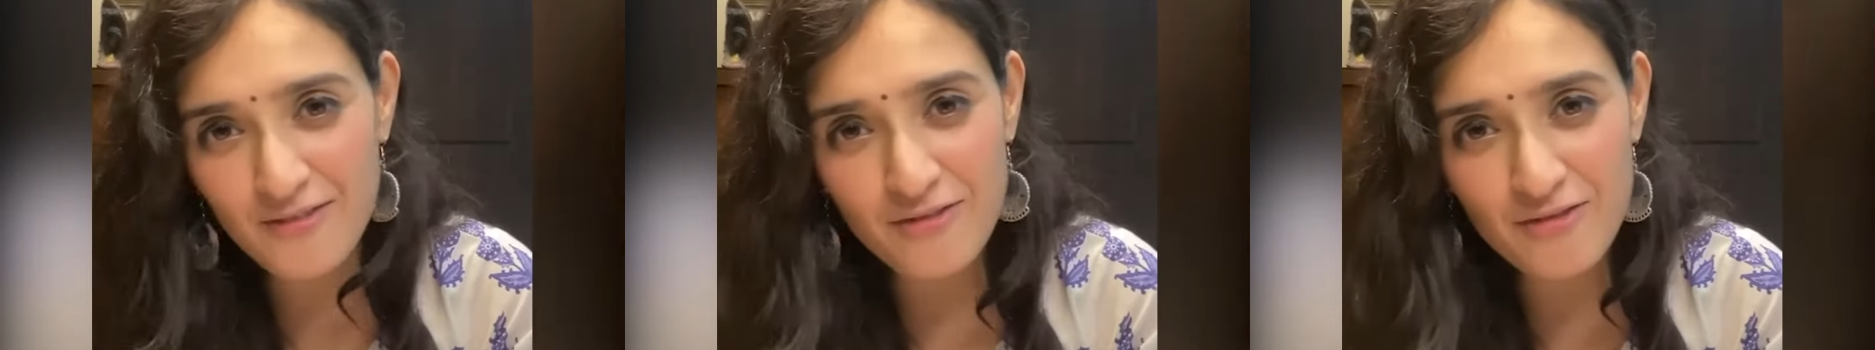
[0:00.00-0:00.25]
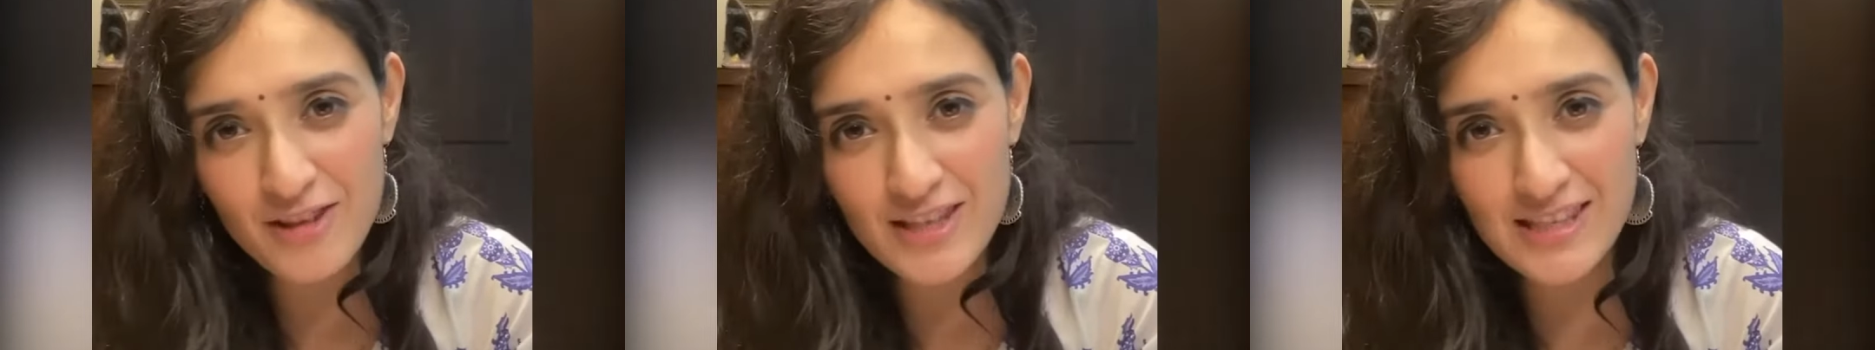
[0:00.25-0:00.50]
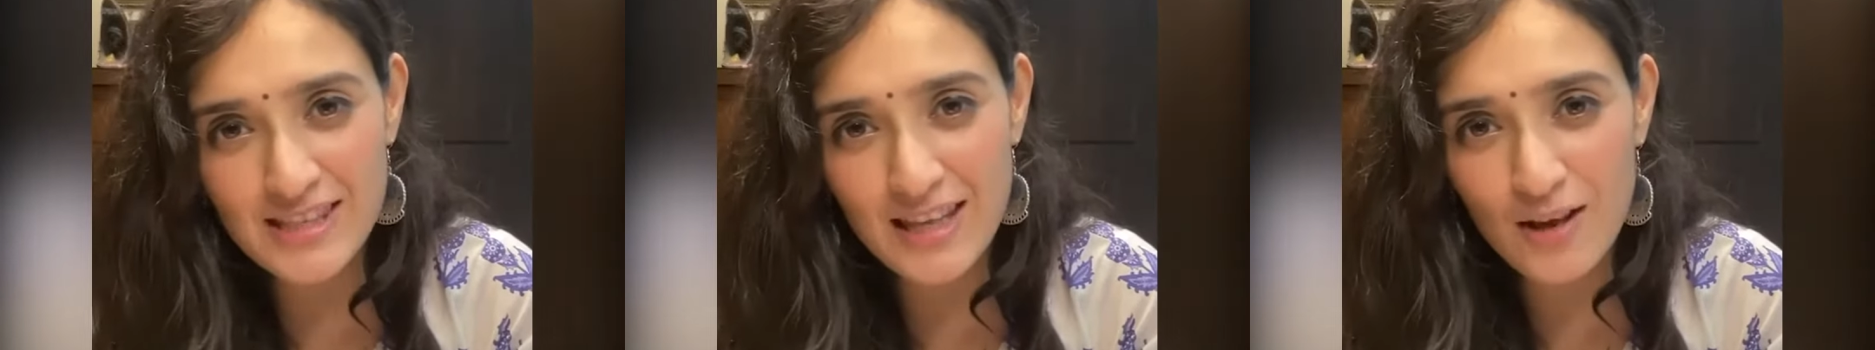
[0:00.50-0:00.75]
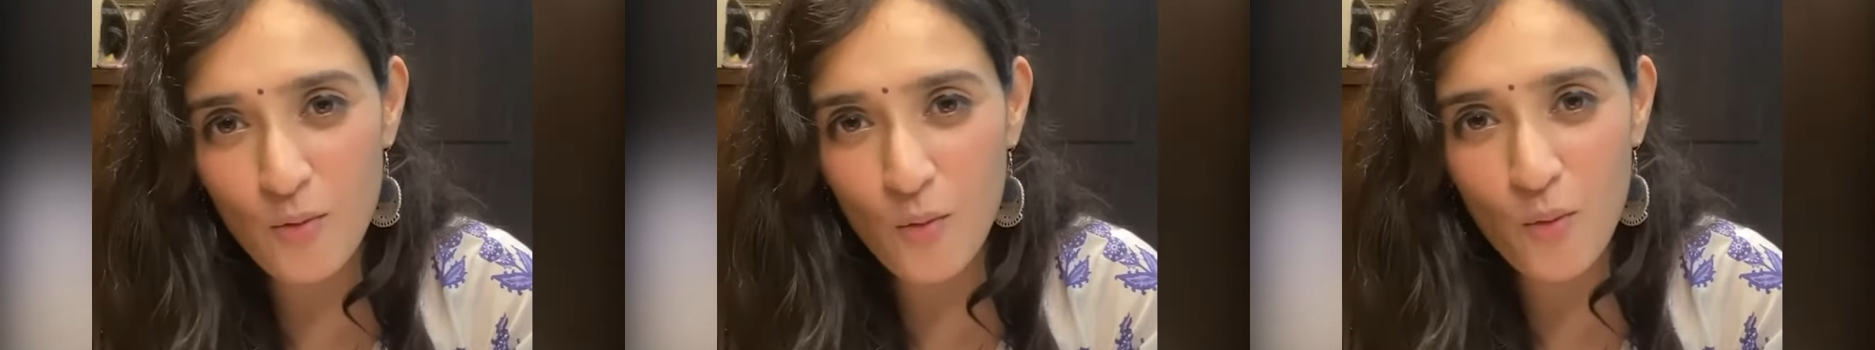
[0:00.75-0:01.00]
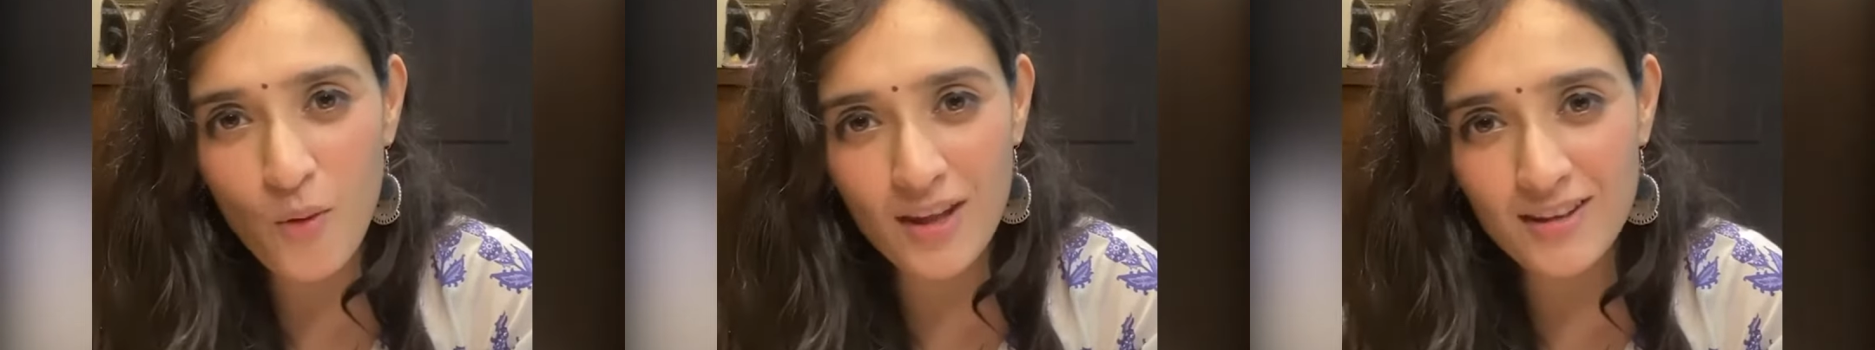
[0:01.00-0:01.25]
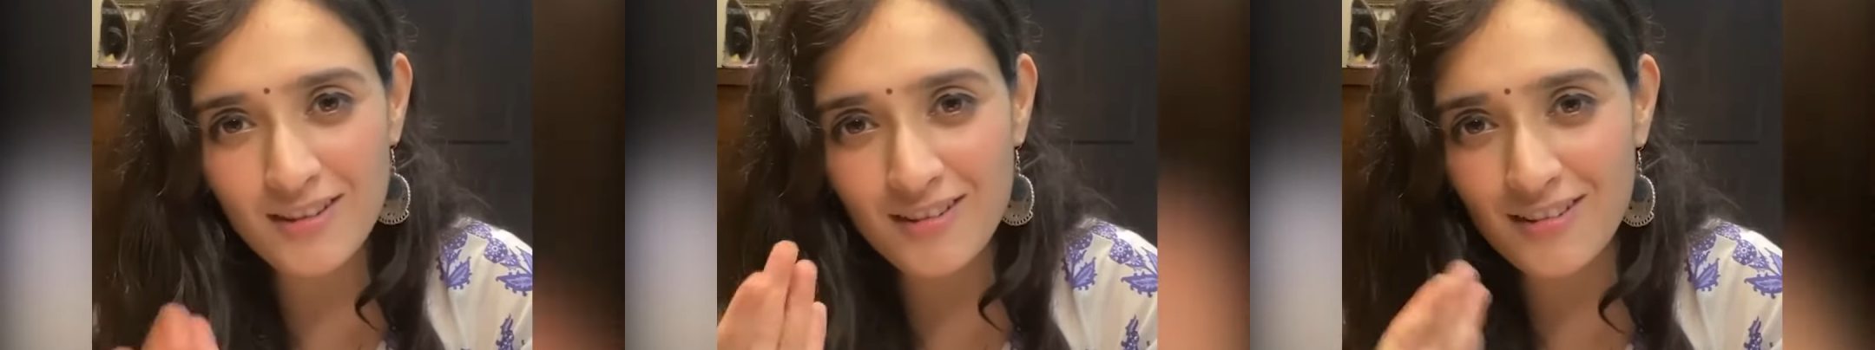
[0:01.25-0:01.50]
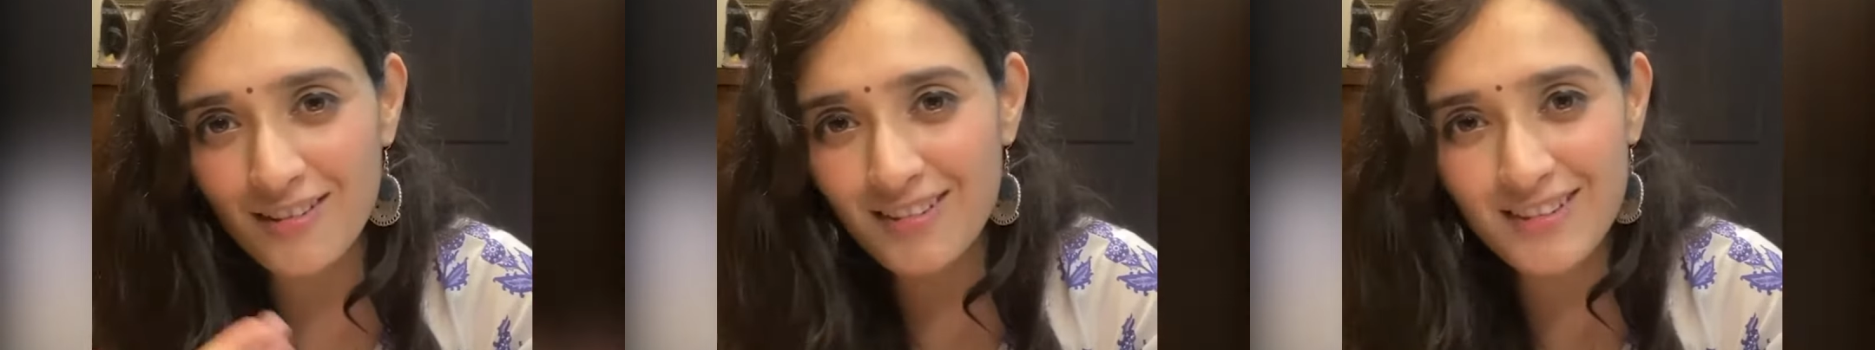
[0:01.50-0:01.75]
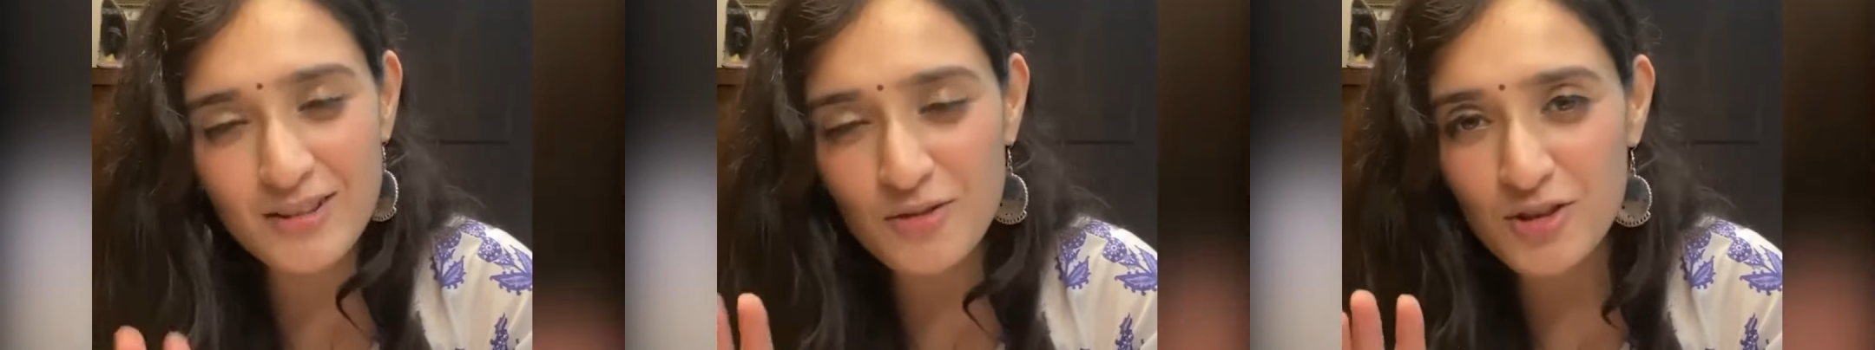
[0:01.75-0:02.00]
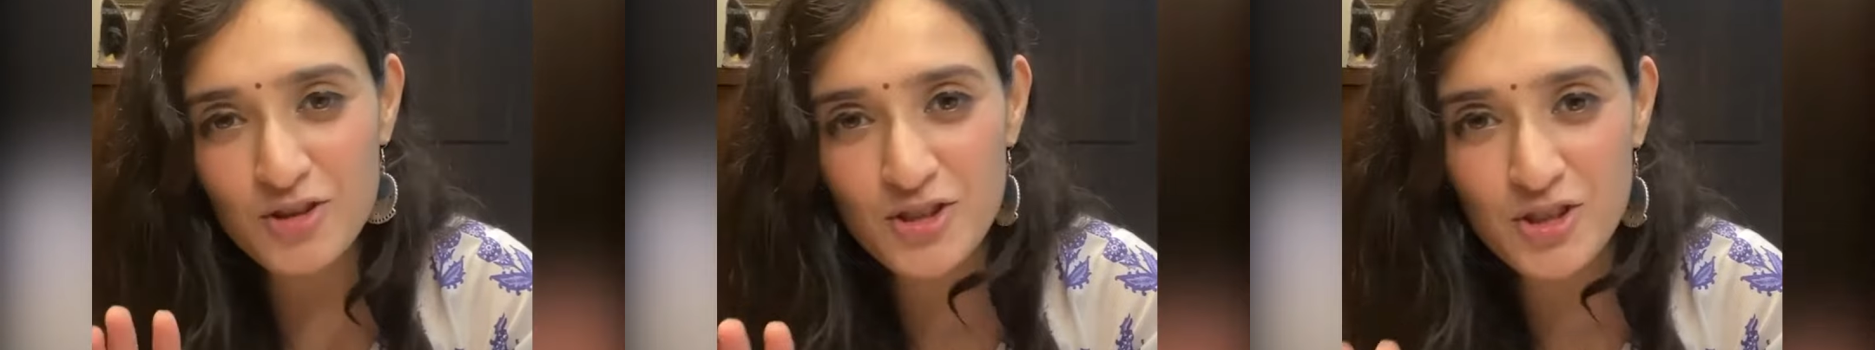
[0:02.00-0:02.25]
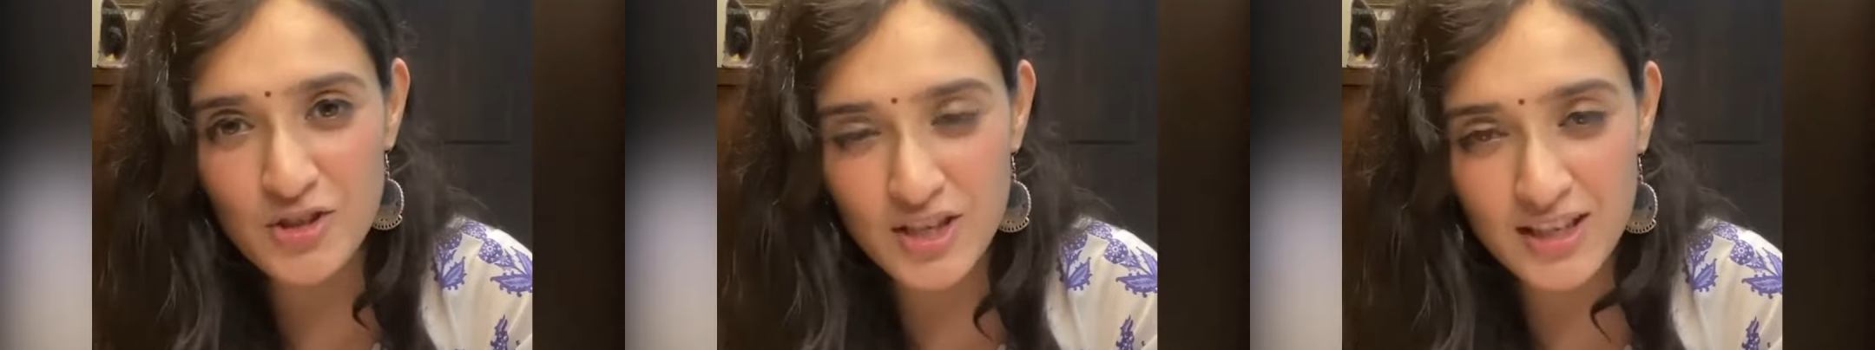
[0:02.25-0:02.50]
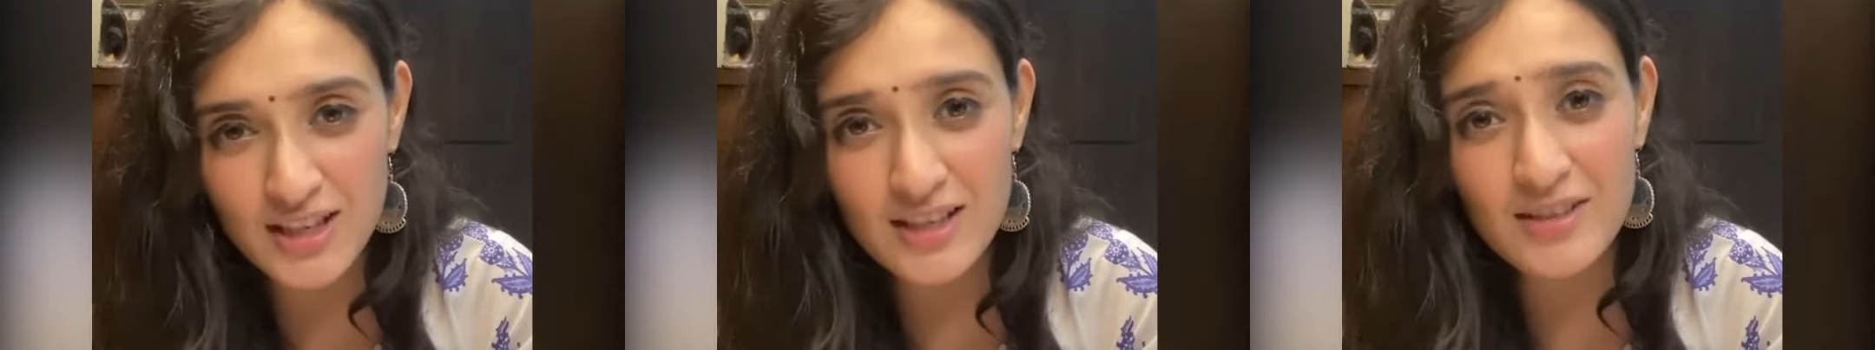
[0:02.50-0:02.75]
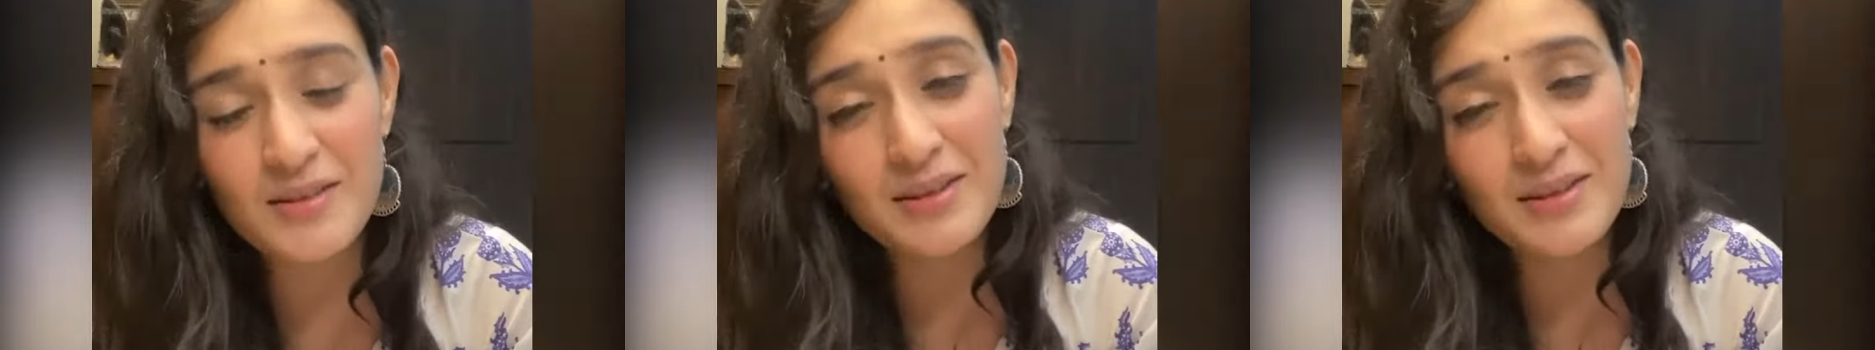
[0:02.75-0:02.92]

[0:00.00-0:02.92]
fizz they go, and you can just drink it.